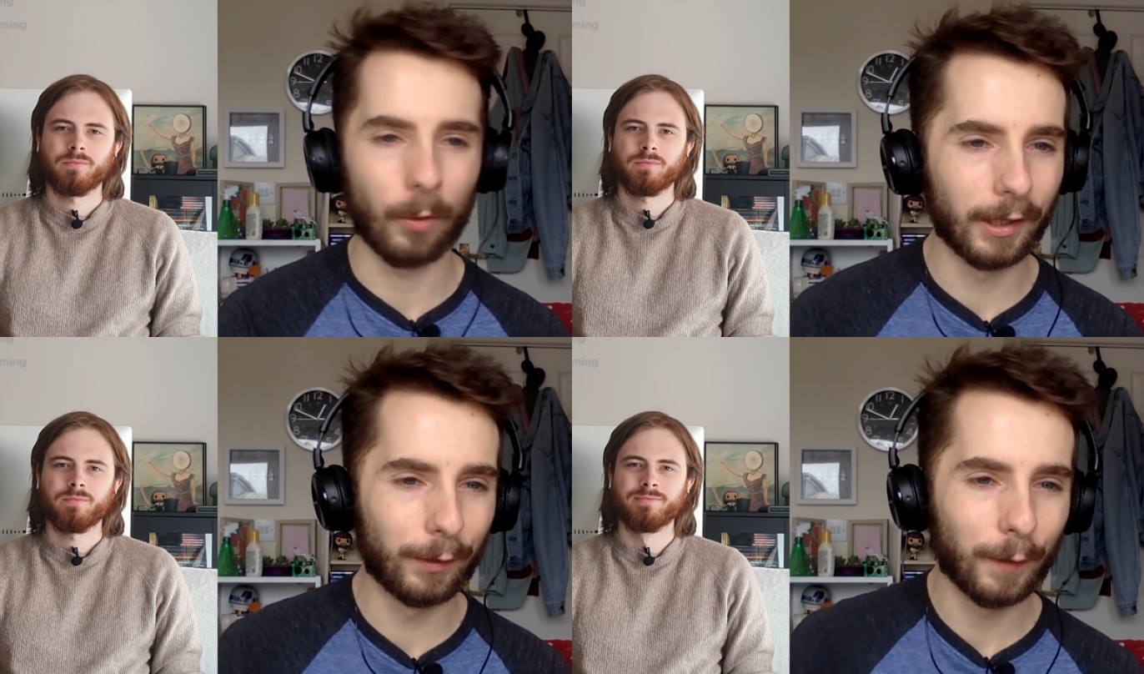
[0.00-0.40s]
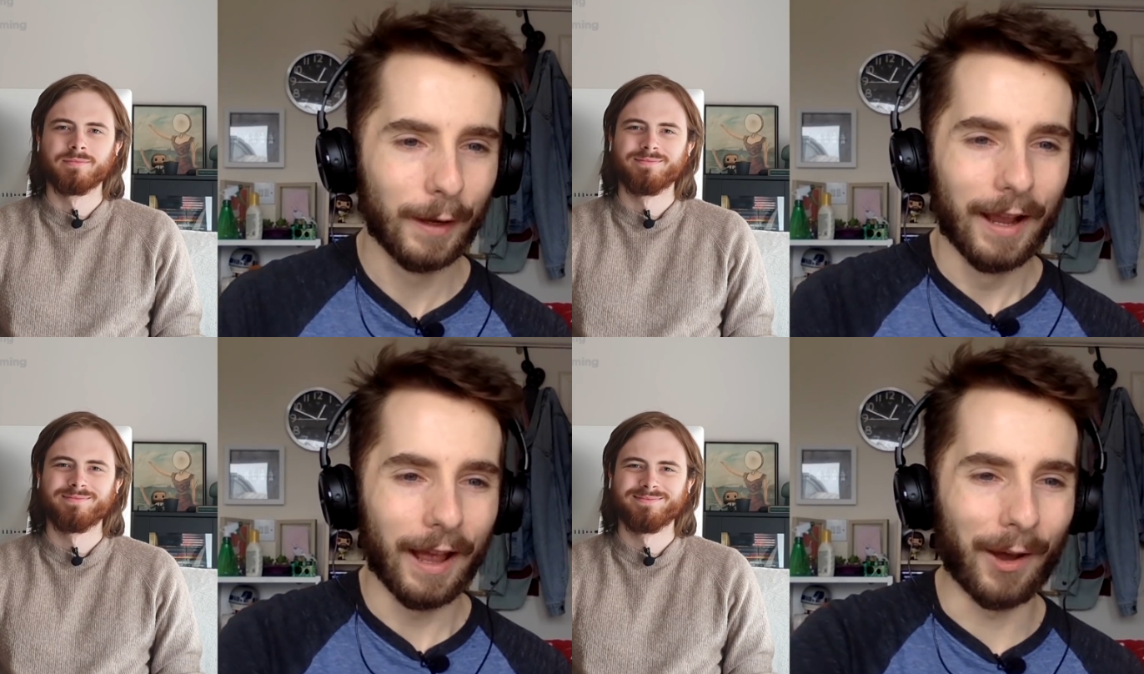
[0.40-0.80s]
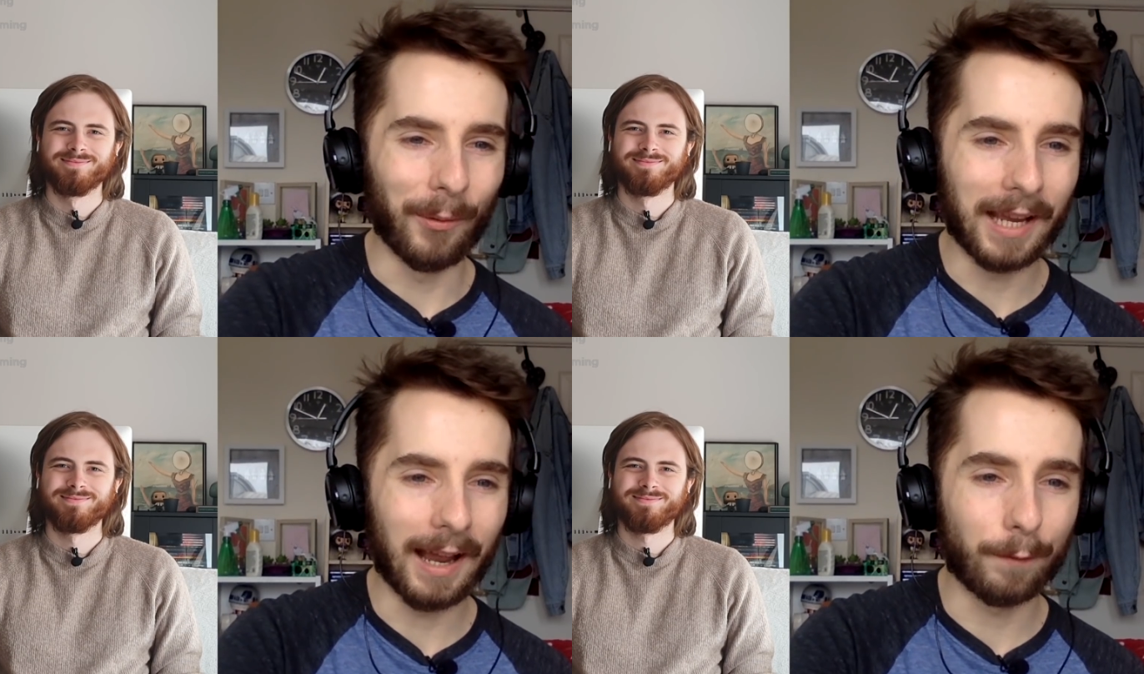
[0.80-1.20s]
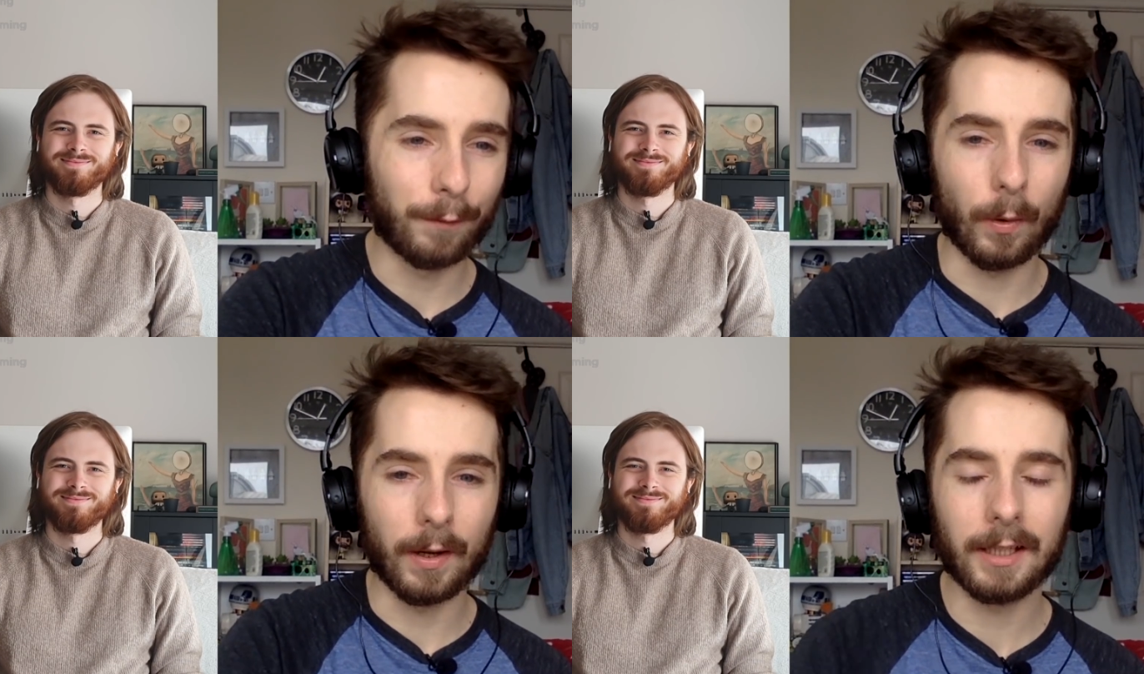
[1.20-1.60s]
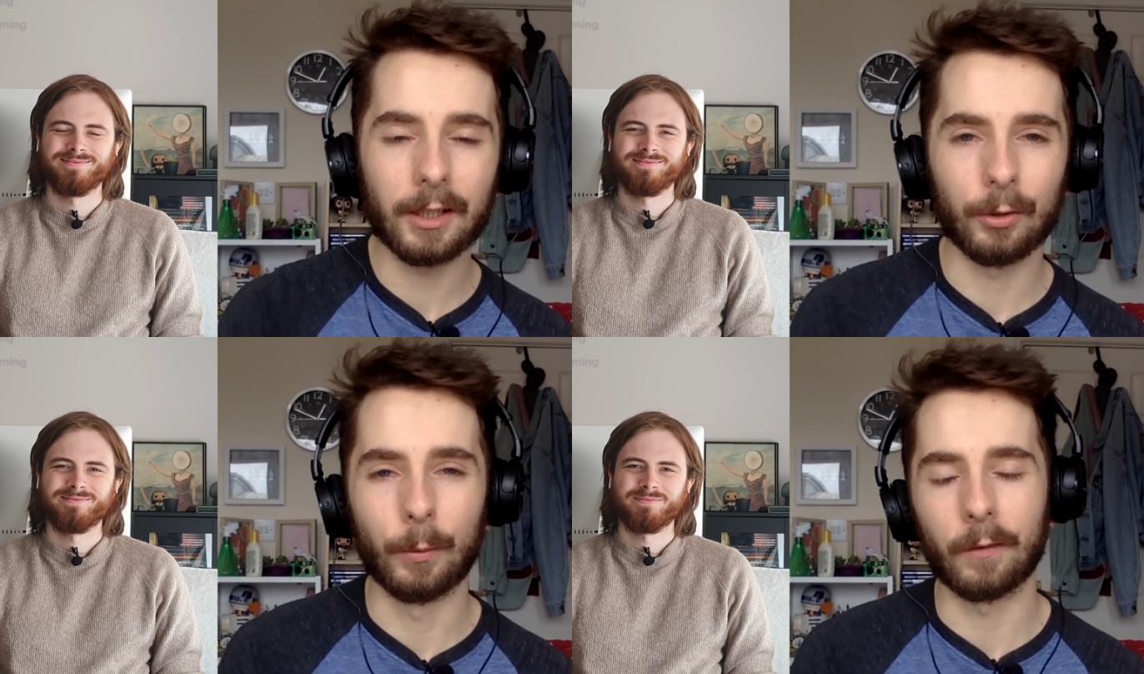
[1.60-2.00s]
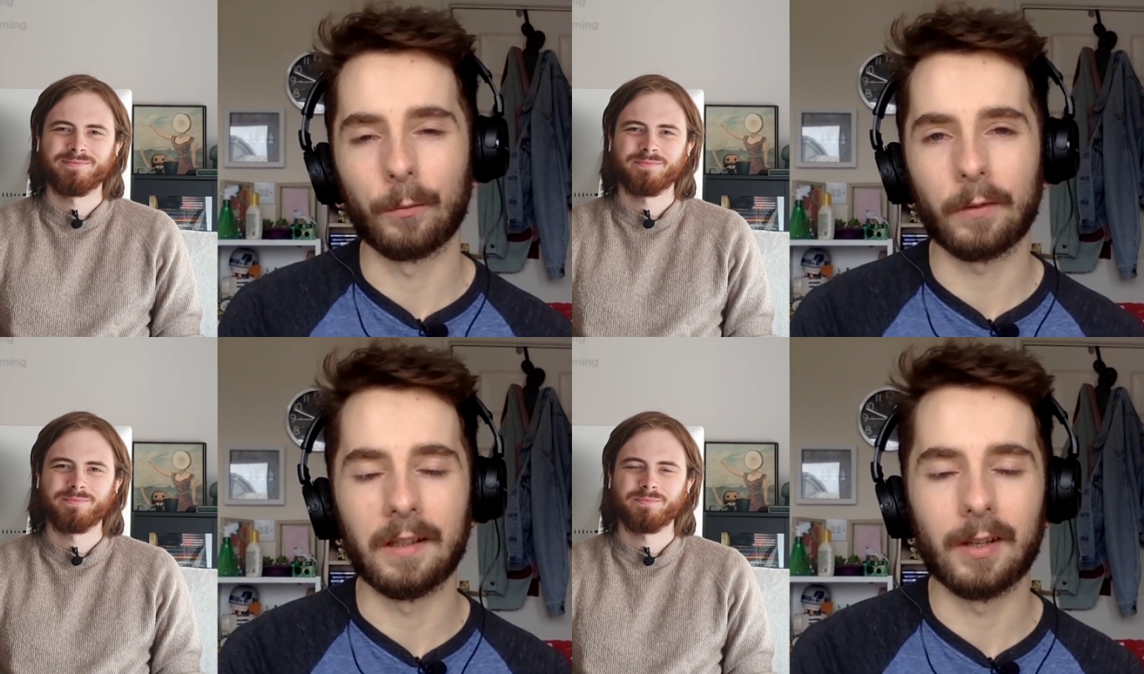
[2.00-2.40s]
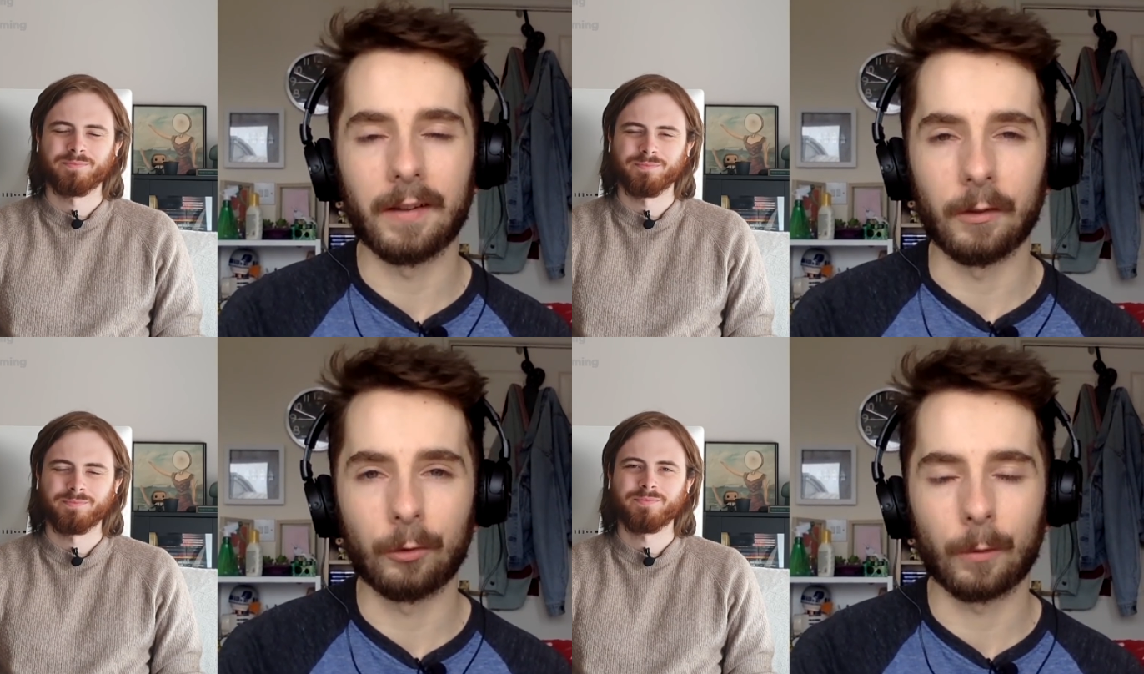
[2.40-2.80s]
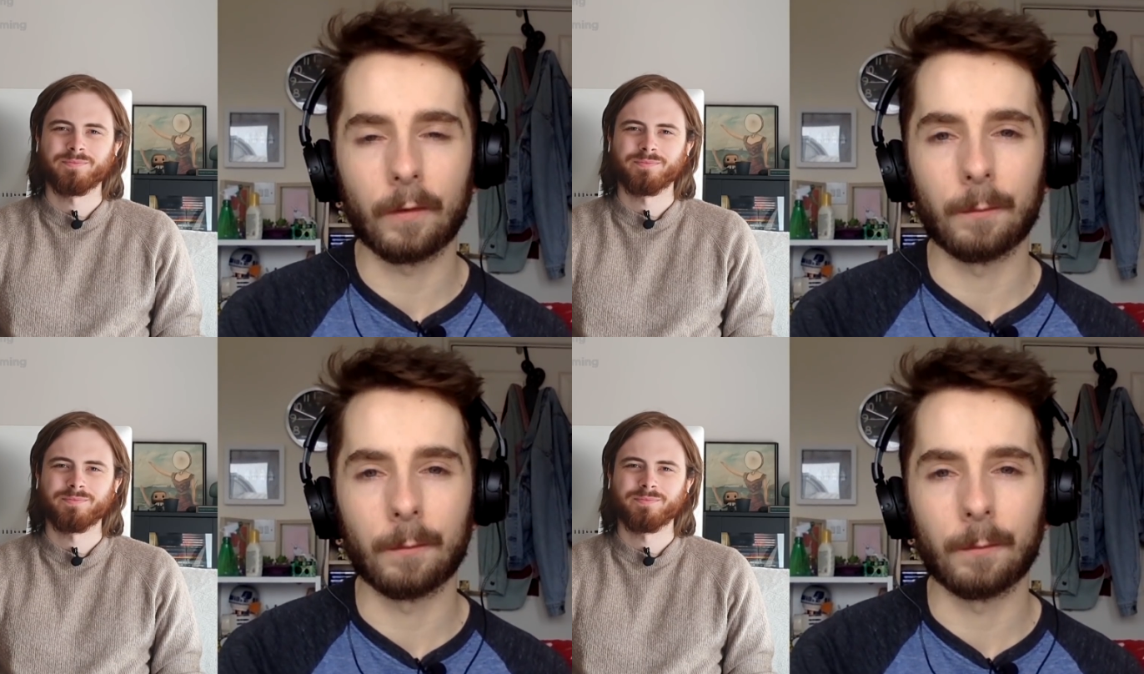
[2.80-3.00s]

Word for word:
Speaker 1: Uh, we have Quake, who is obviously Daisy Johnson, played by